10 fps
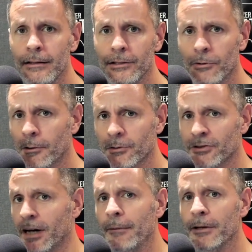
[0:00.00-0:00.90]
It's one of those
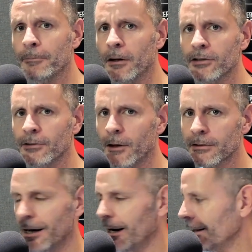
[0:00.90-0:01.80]
dominant players of all
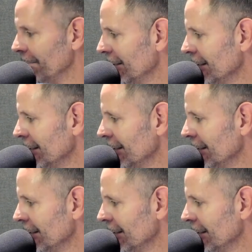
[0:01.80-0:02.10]
time.